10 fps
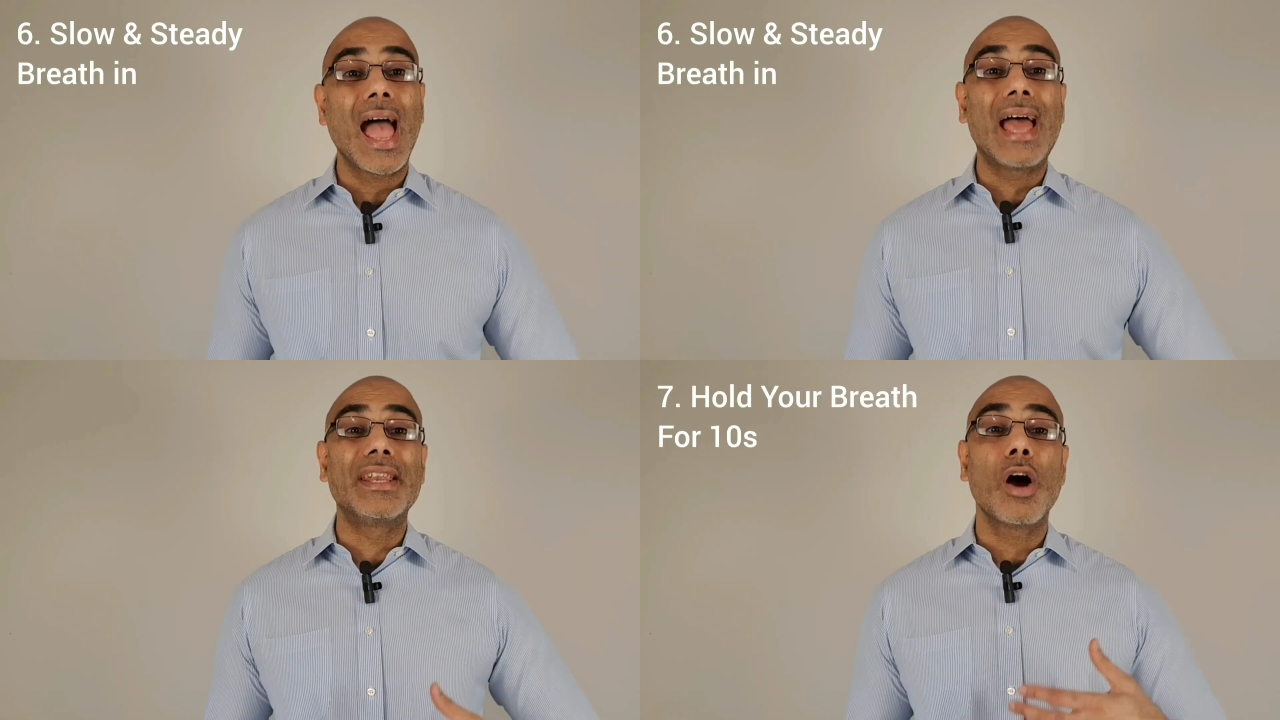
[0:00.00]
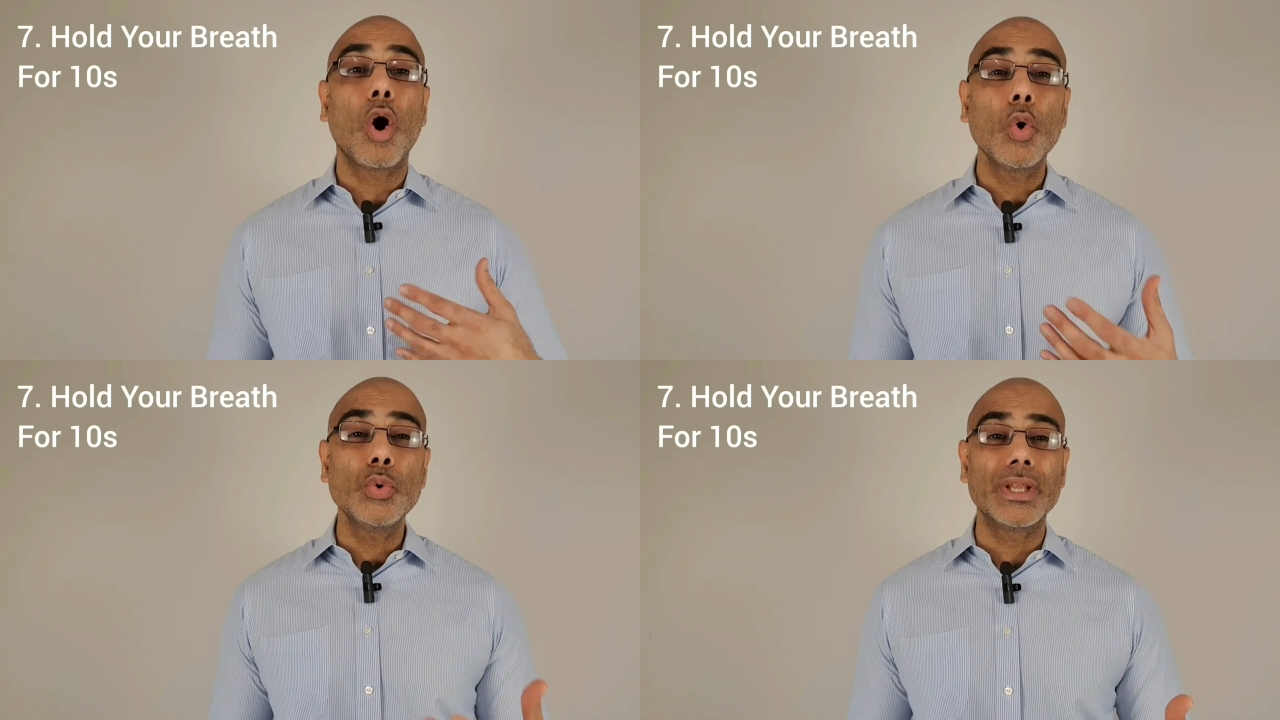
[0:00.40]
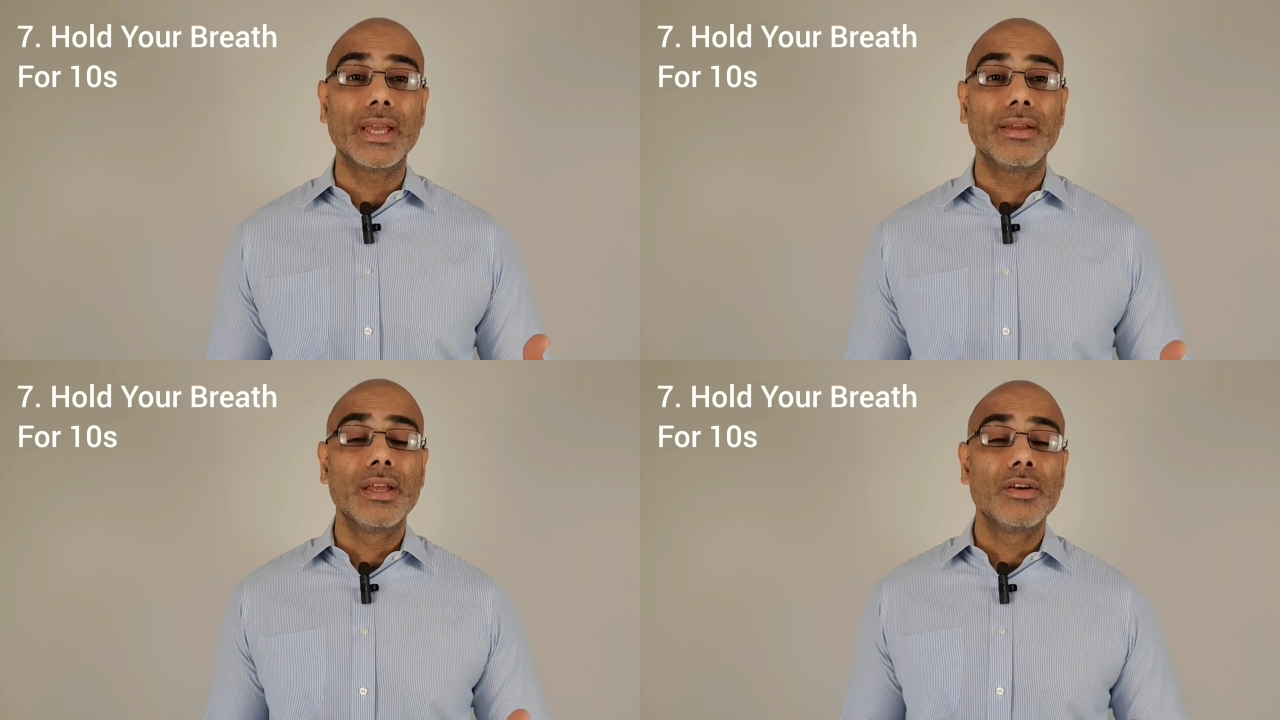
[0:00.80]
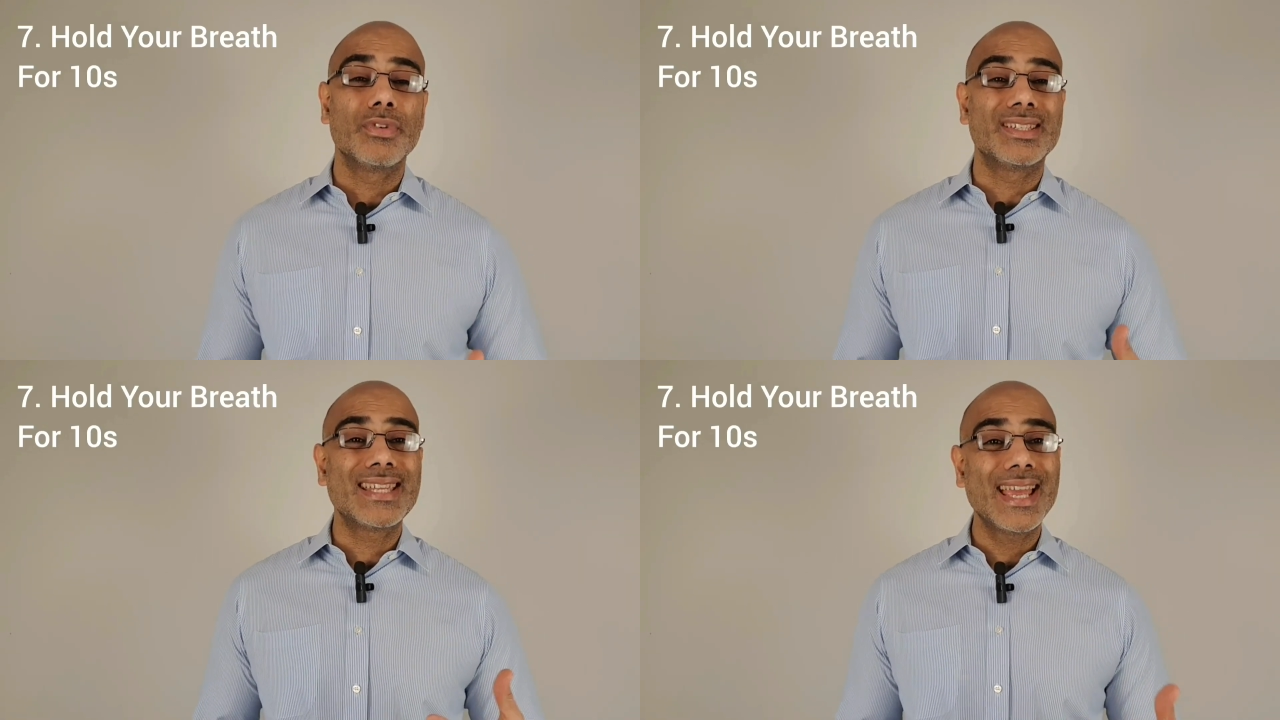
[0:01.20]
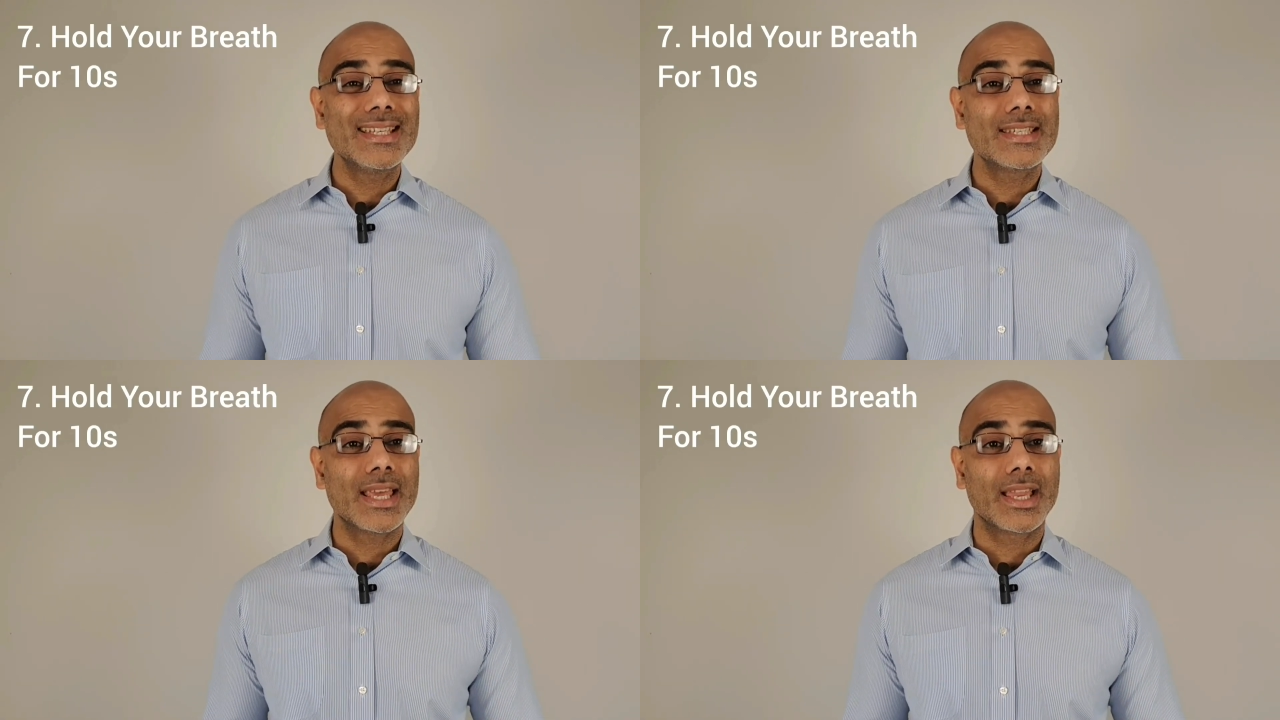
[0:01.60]
and hold it for
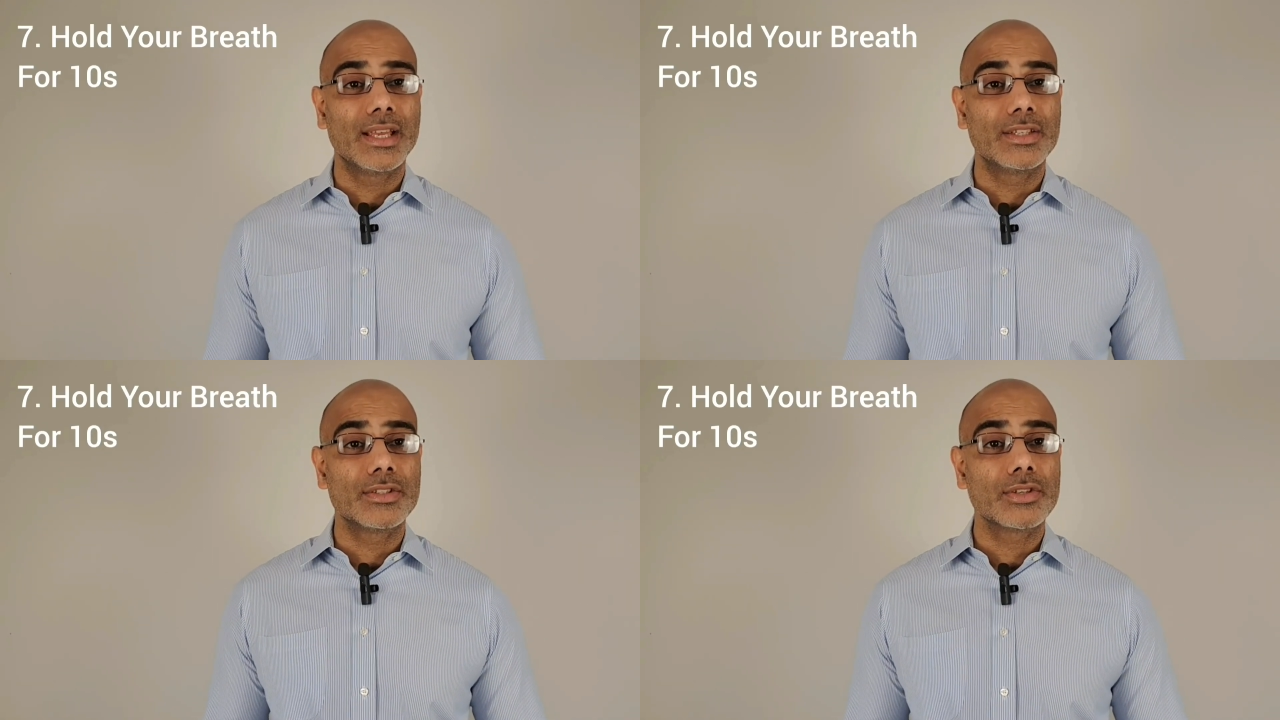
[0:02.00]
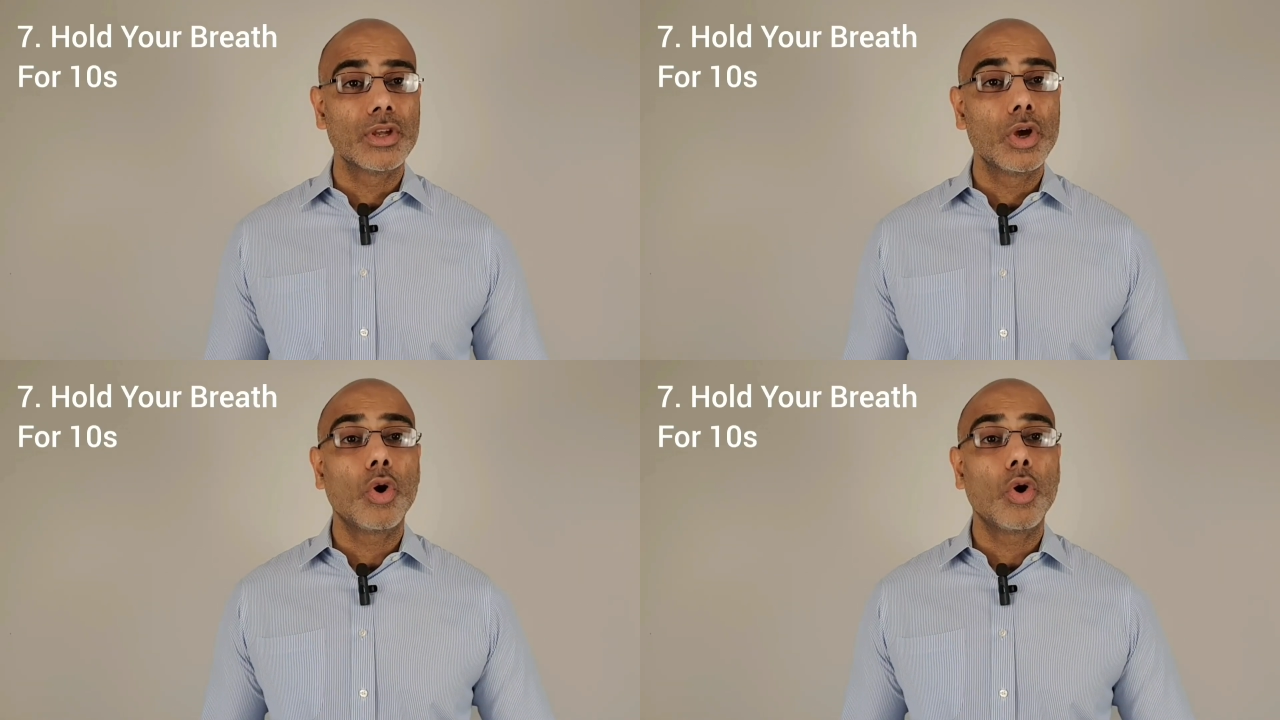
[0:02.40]
10 seconds